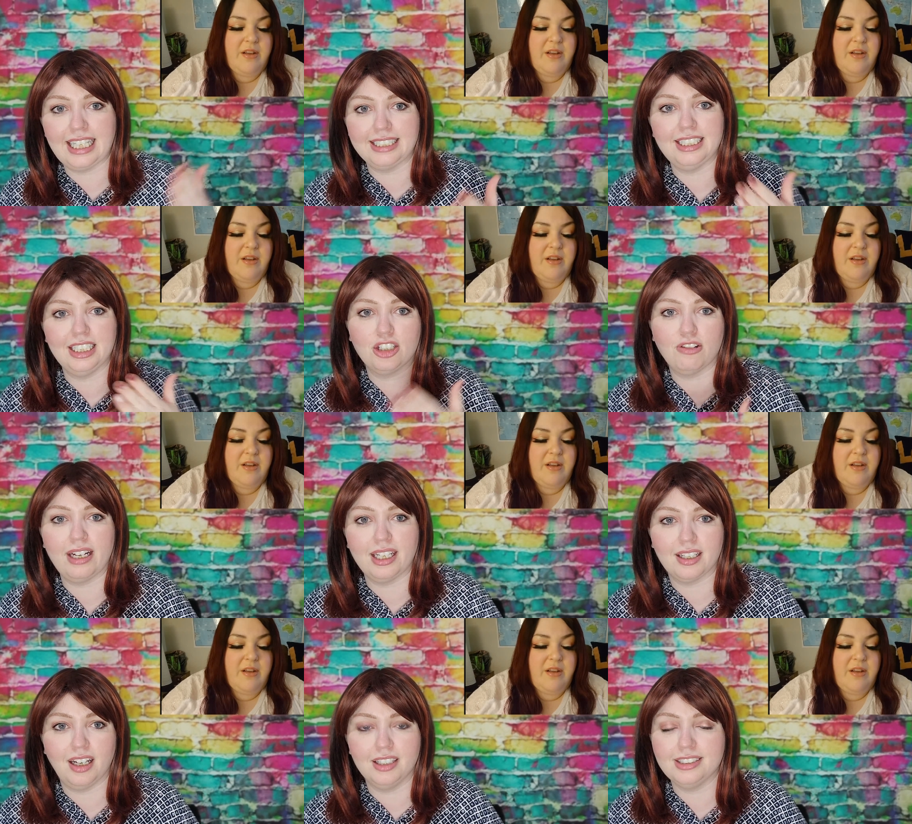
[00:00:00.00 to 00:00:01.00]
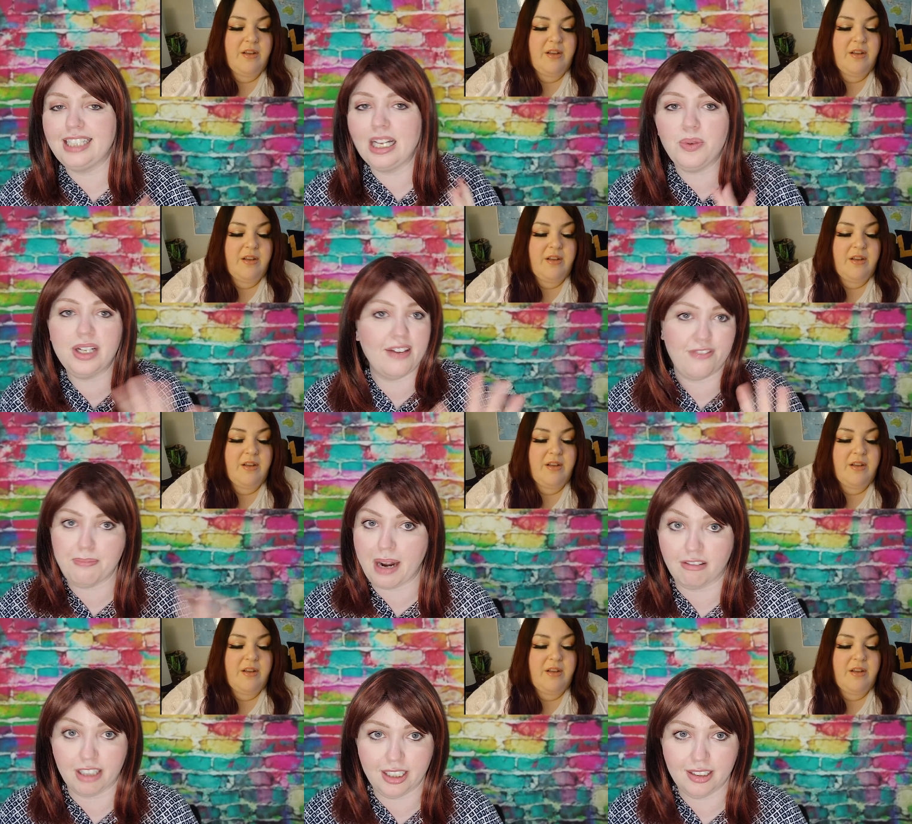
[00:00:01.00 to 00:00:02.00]
Speaker 1: getting credit cards. They were never
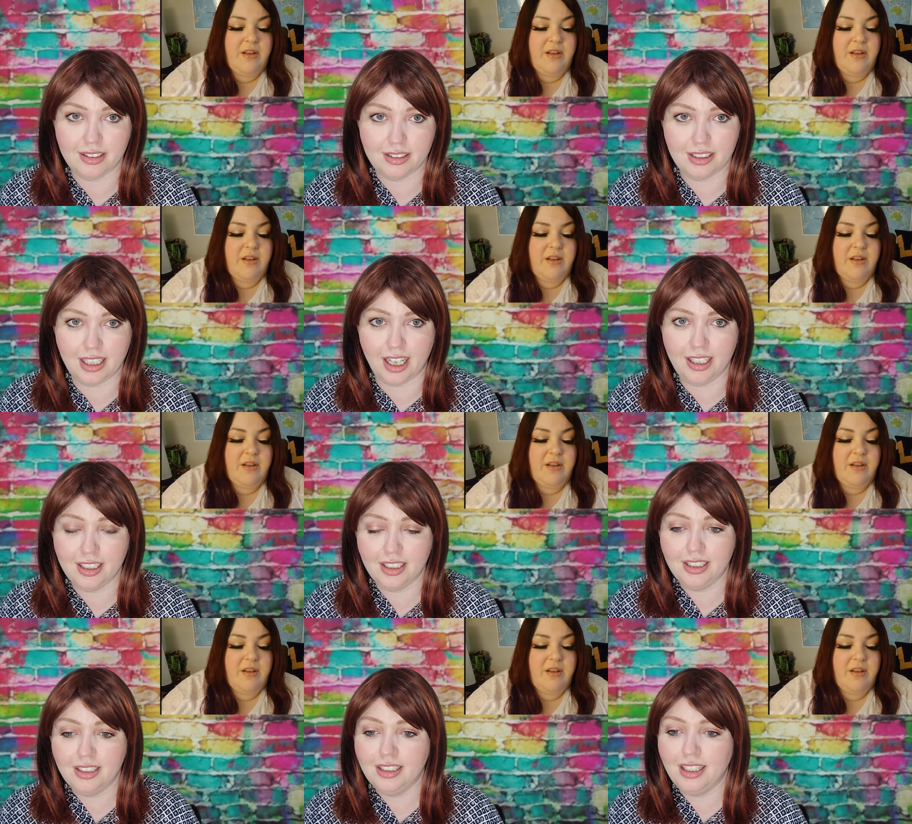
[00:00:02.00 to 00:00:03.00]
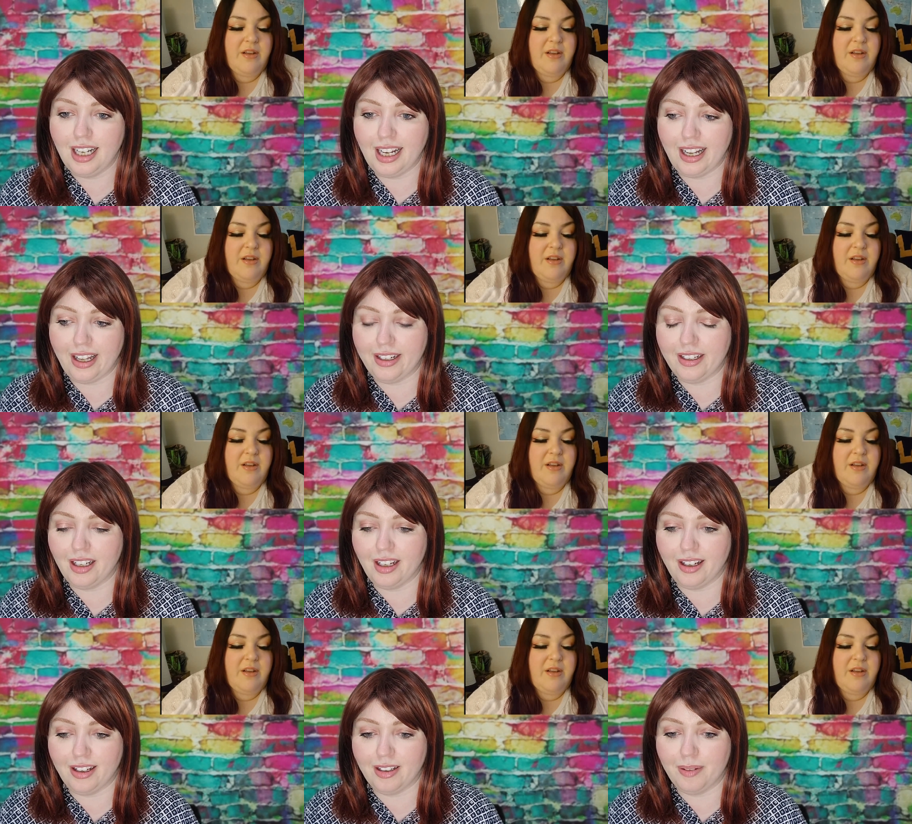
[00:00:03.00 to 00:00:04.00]
married, yeah. And
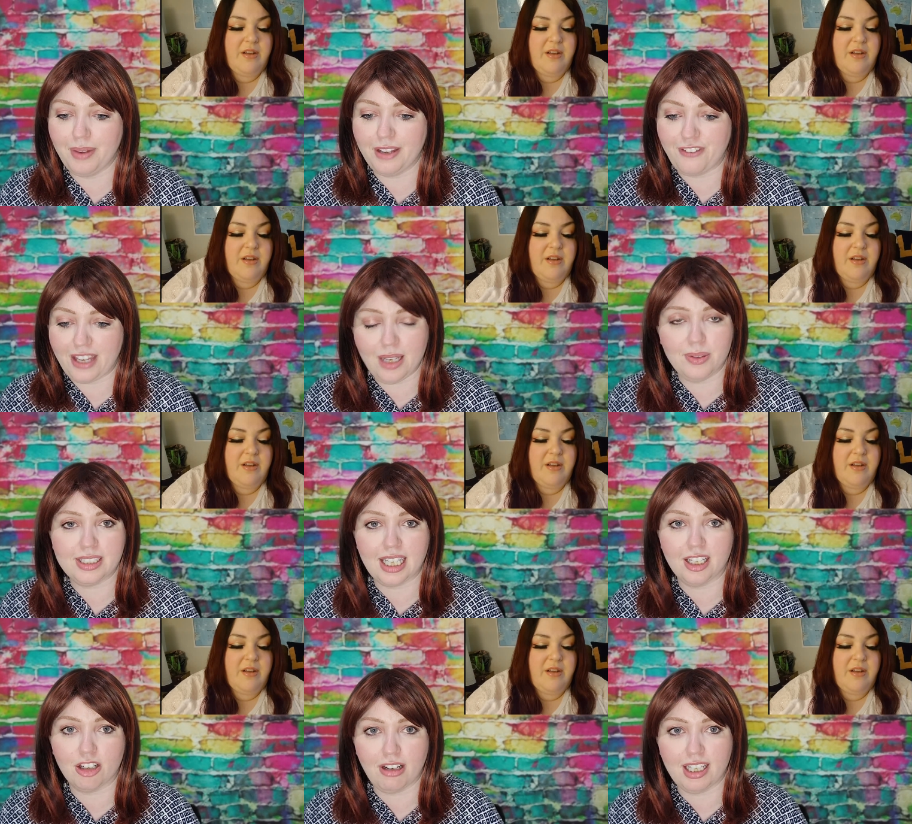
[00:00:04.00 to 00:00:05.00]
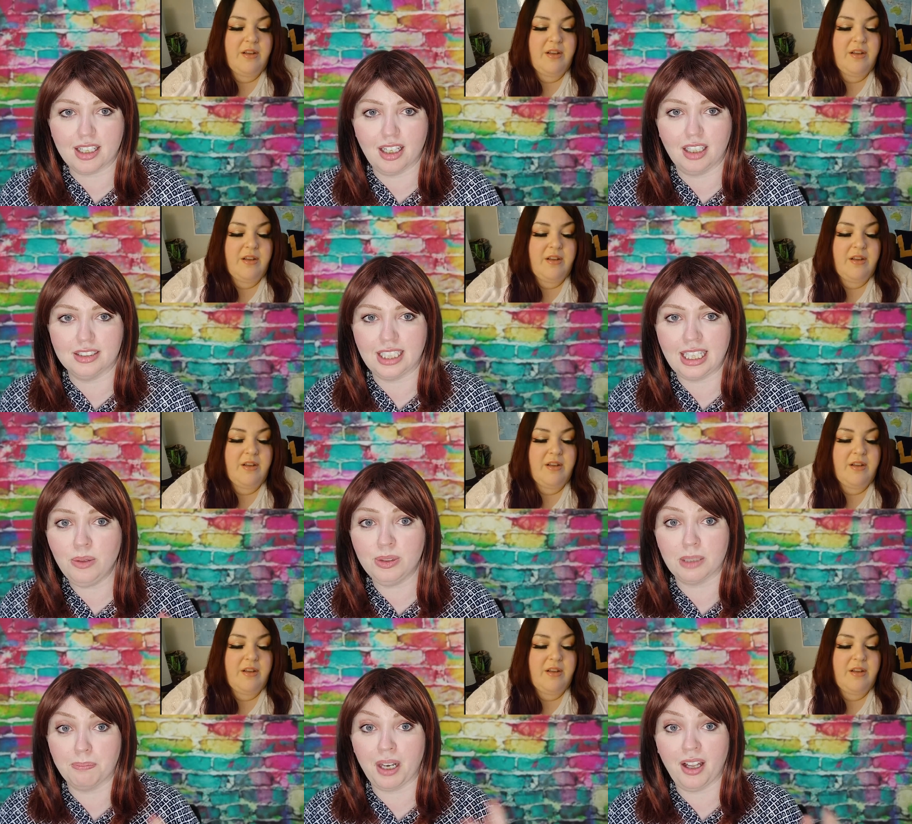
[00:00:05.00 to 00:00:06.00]
um, if he was getting credit cards, he
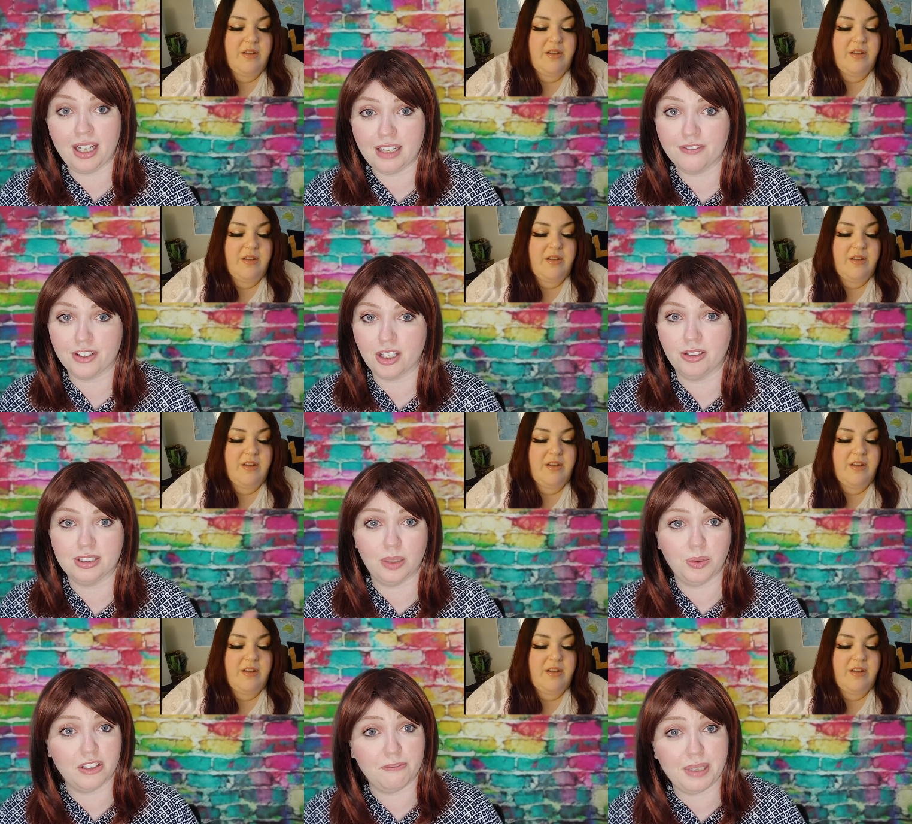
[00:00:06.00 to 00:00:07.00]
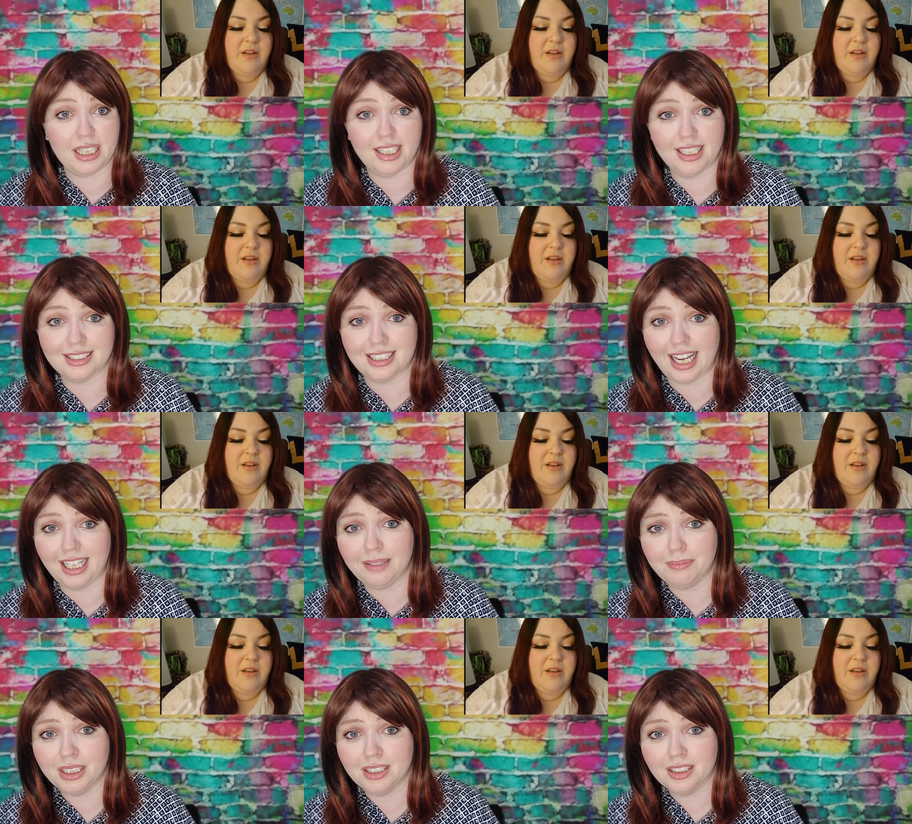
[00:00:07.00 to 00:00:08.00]
was applying for those. They would have been in his
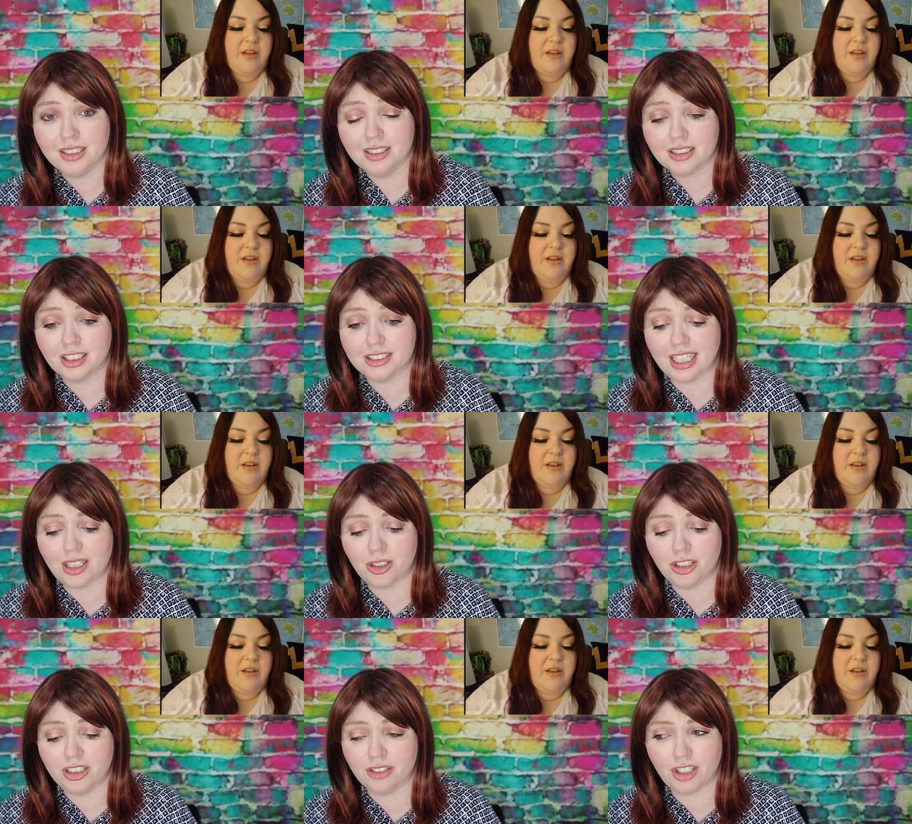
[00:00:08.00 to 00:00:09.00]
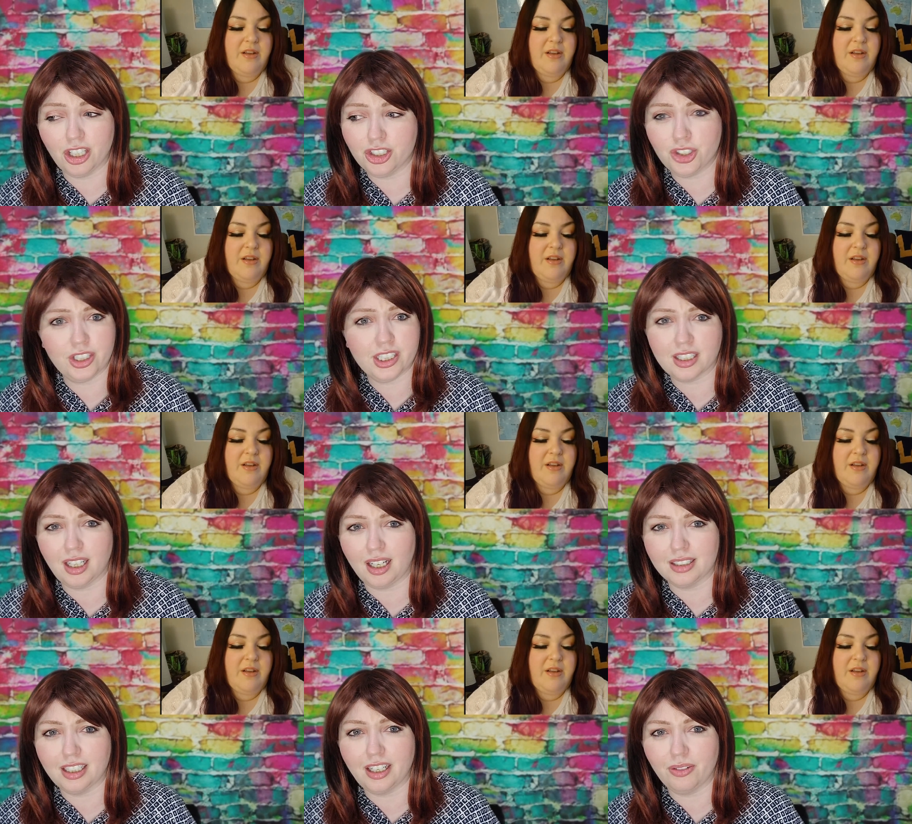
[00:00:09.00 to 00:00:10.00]
name because they couldn't have got a joint
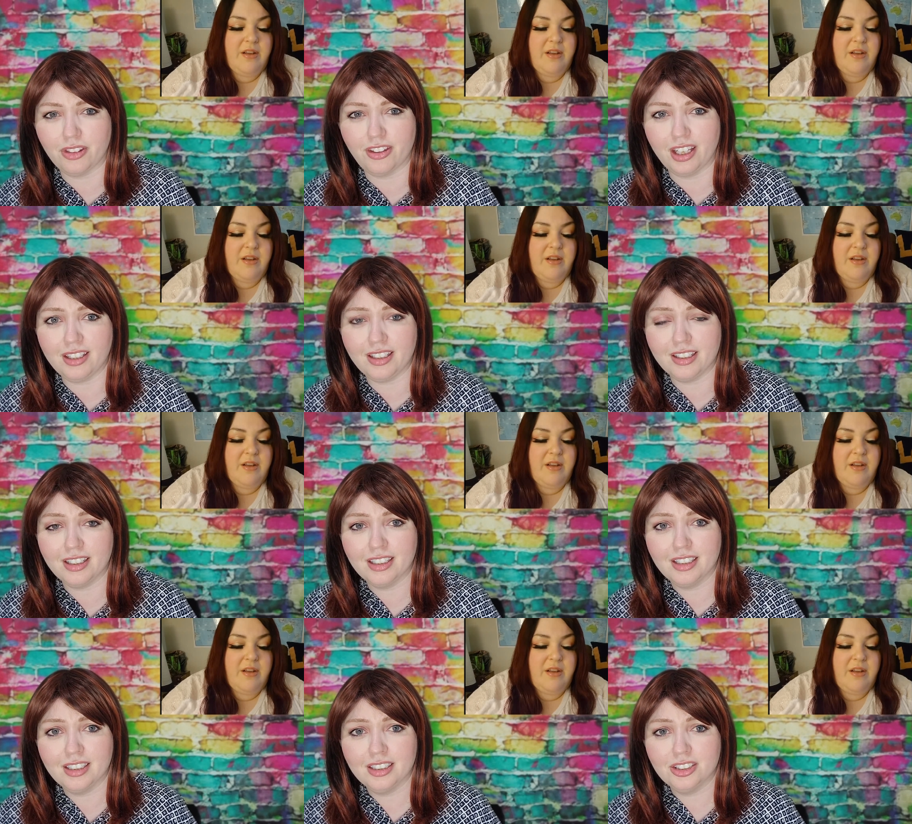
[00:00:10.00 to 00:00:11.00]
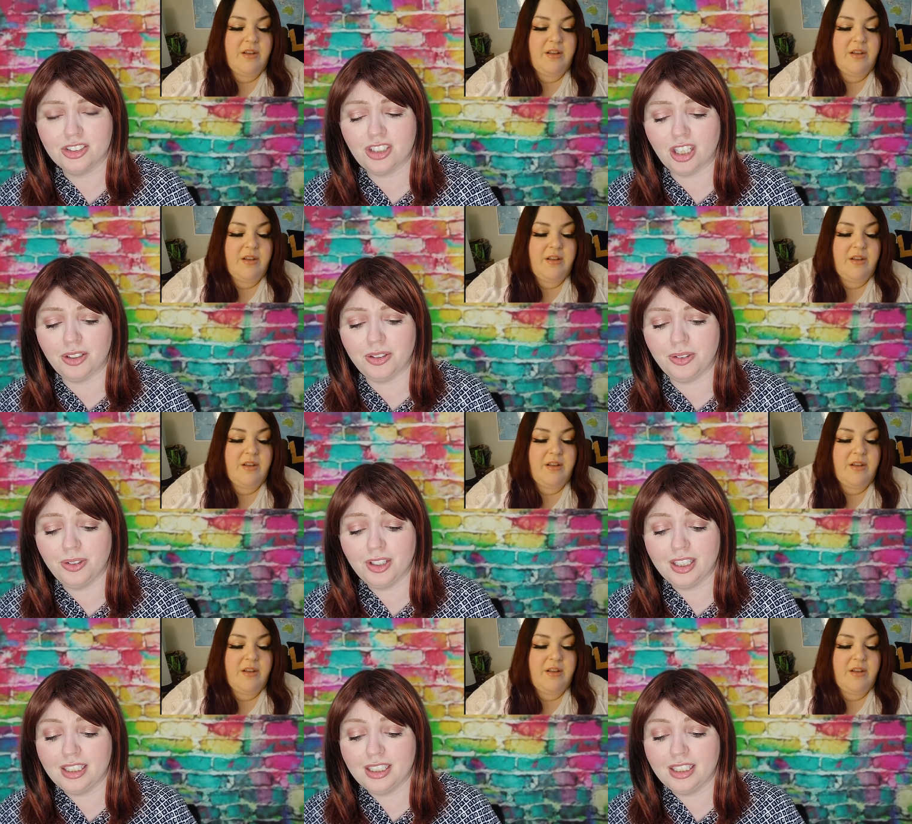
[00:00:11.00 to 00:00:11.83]
card, I don't think. So